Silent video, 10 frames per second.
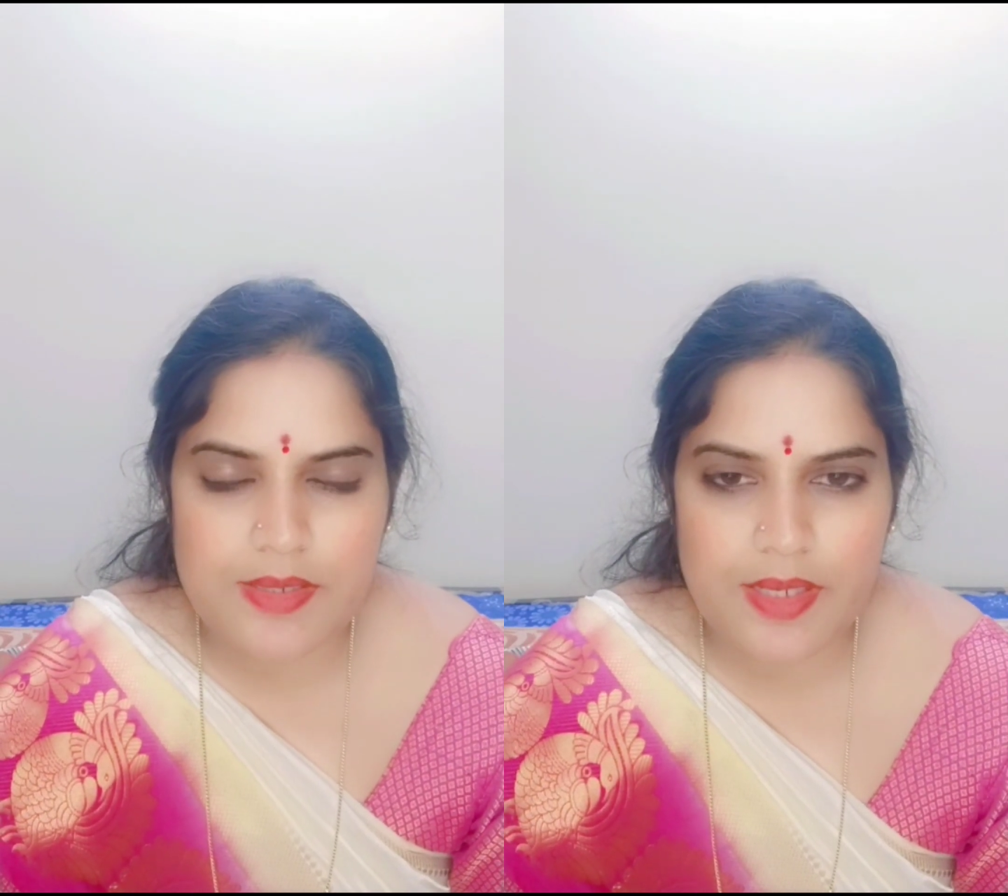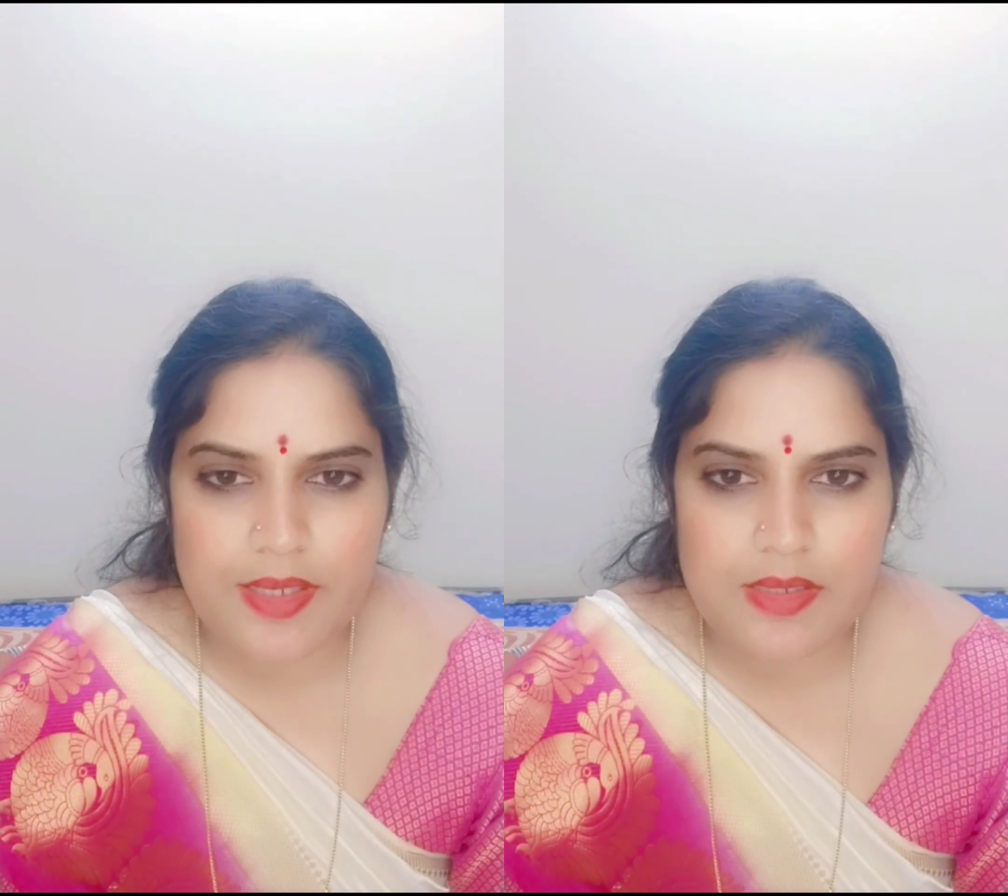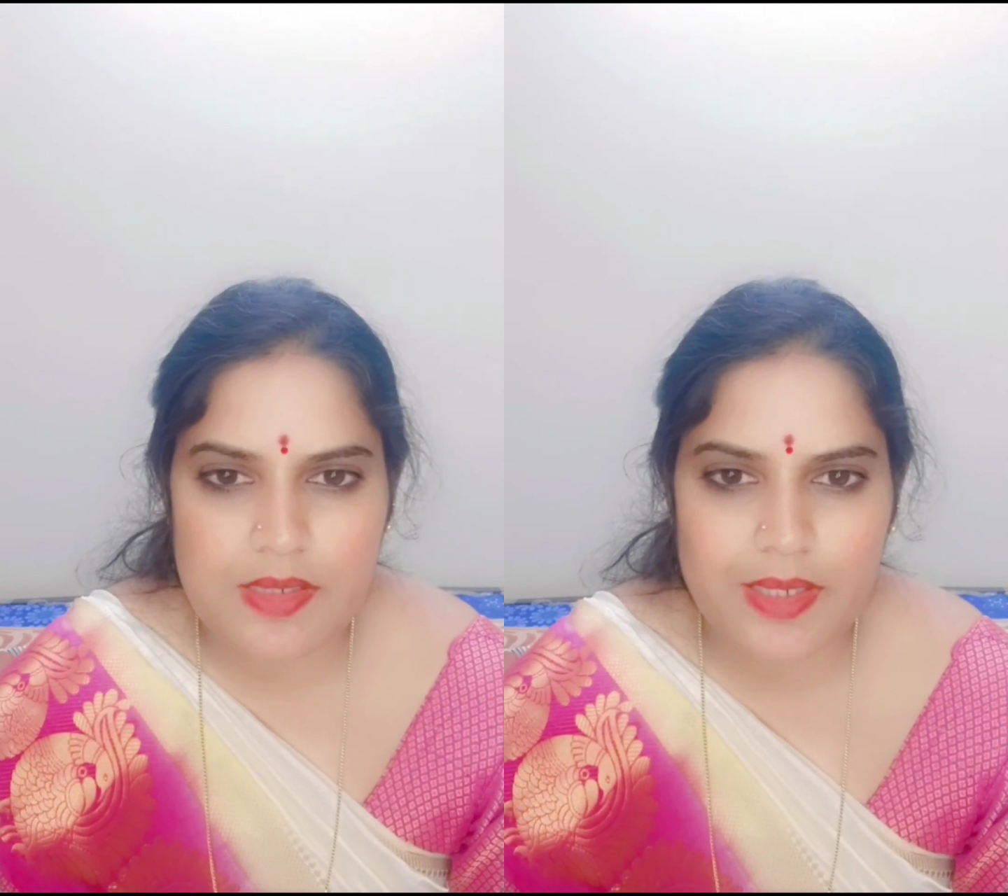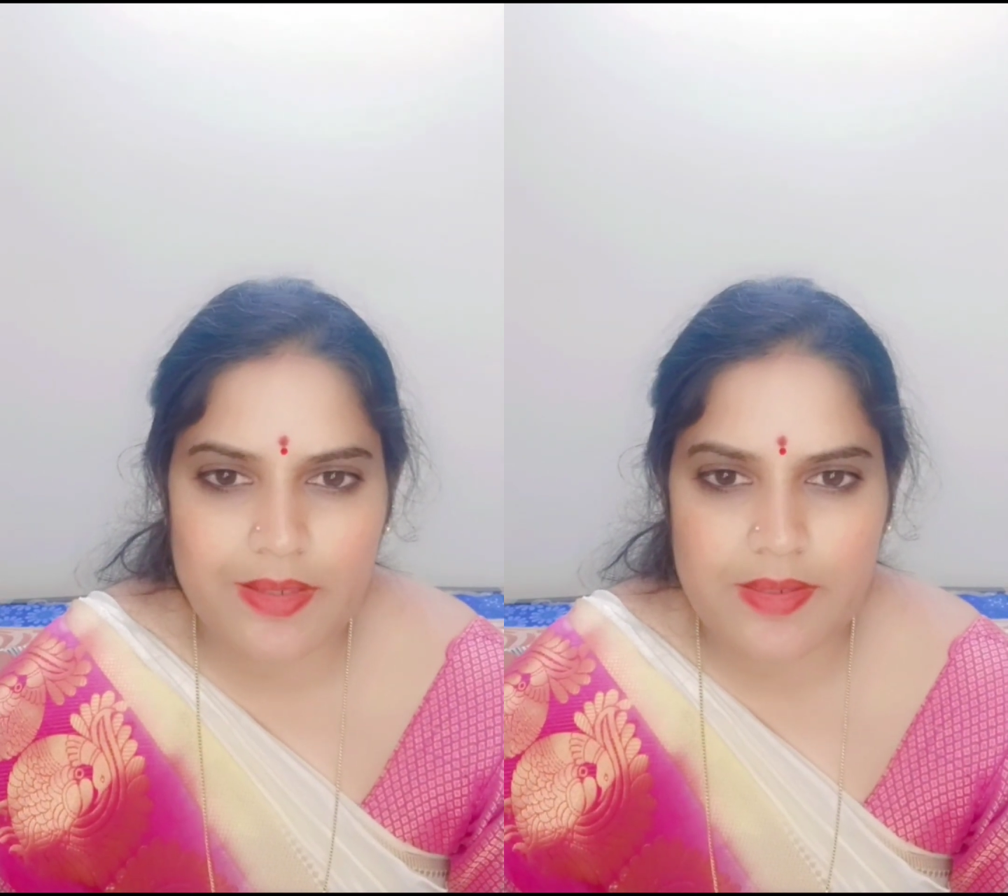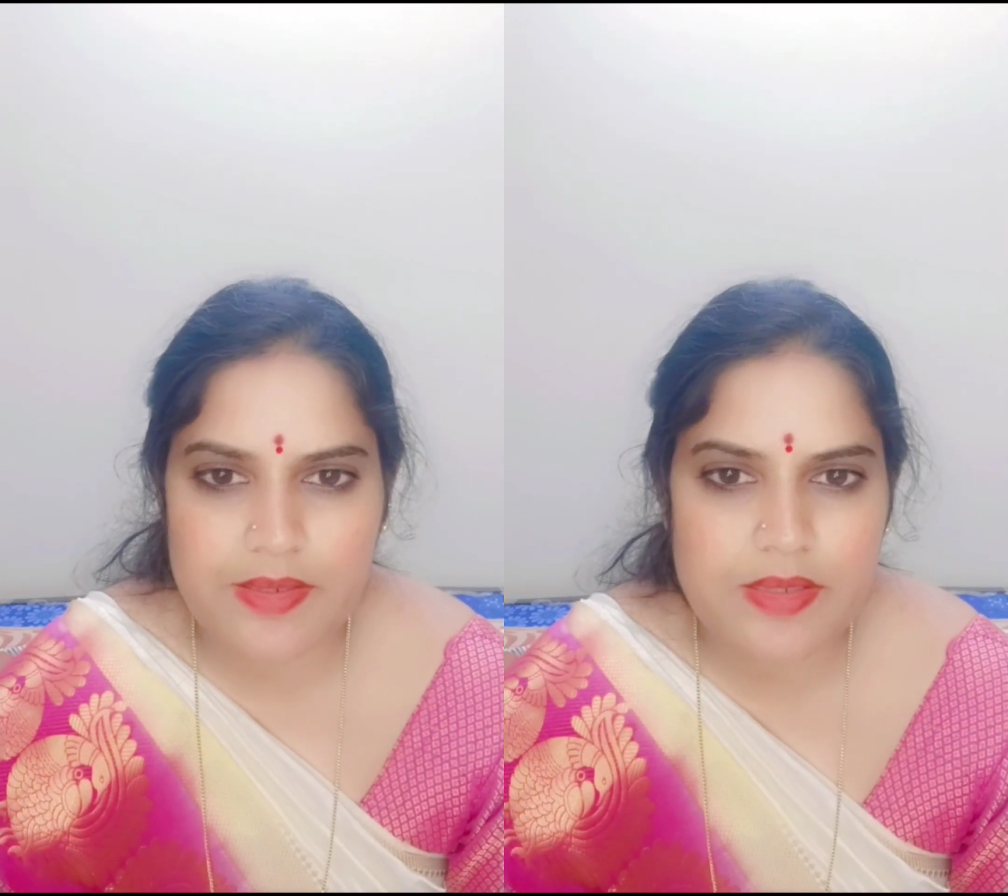says
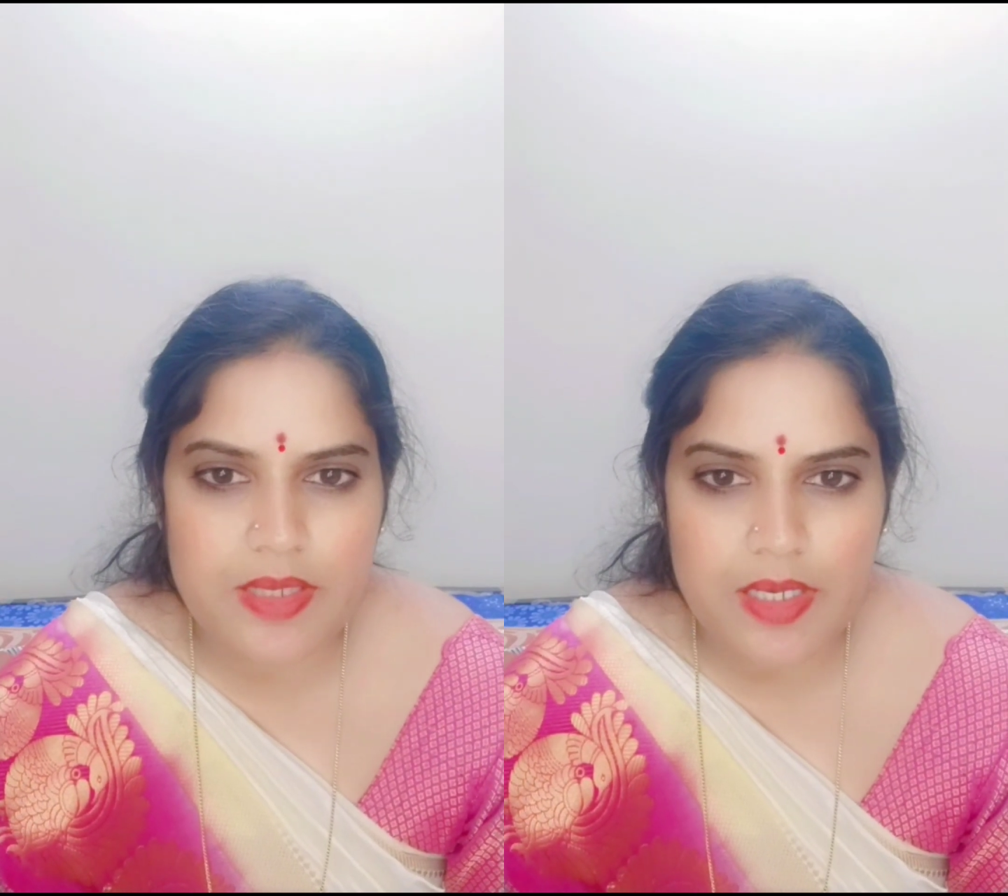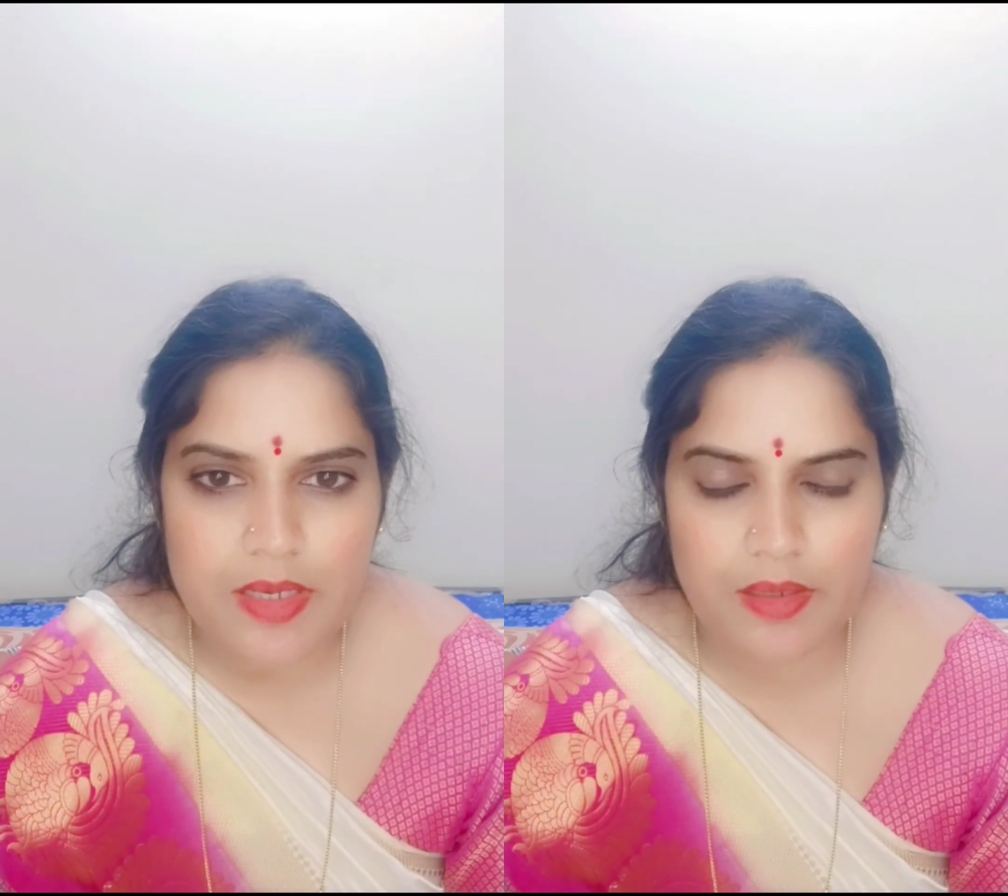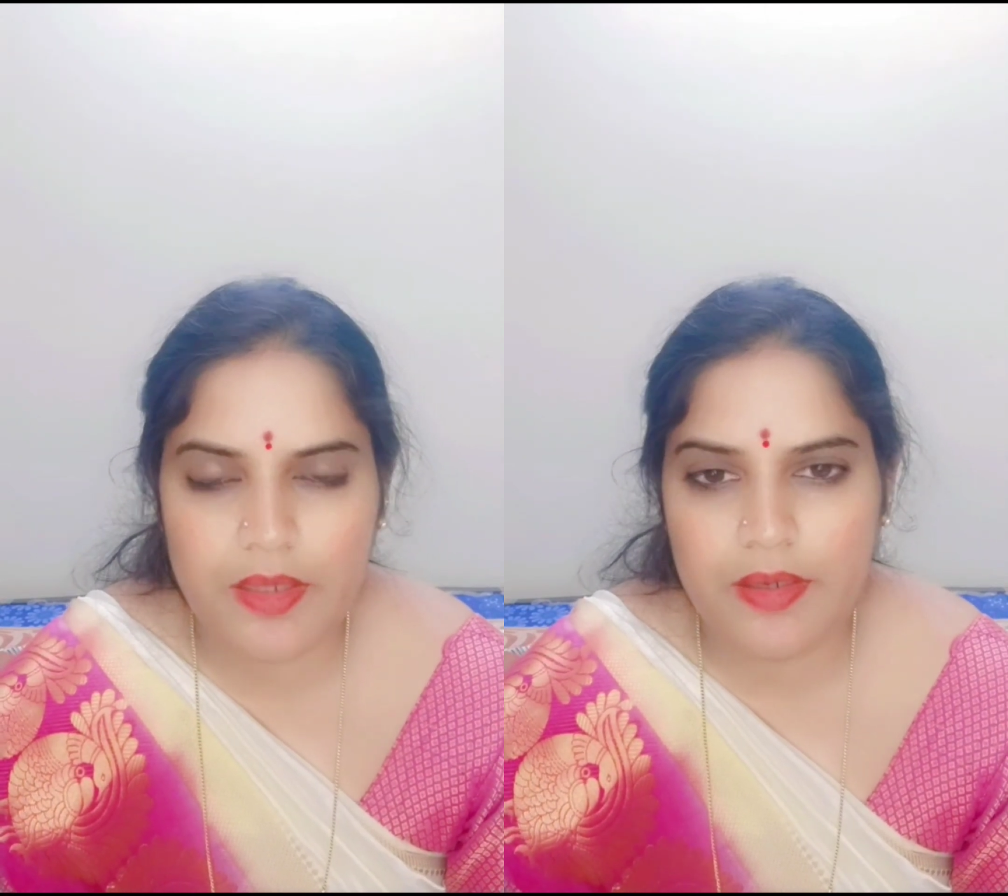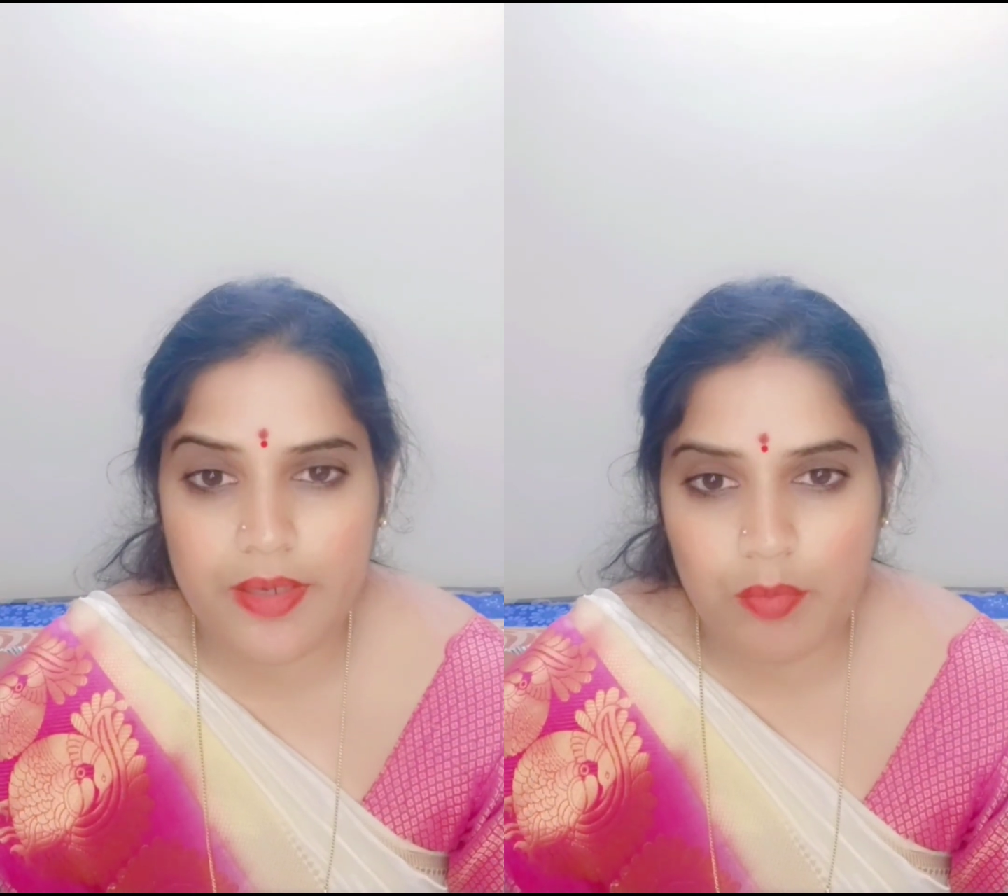it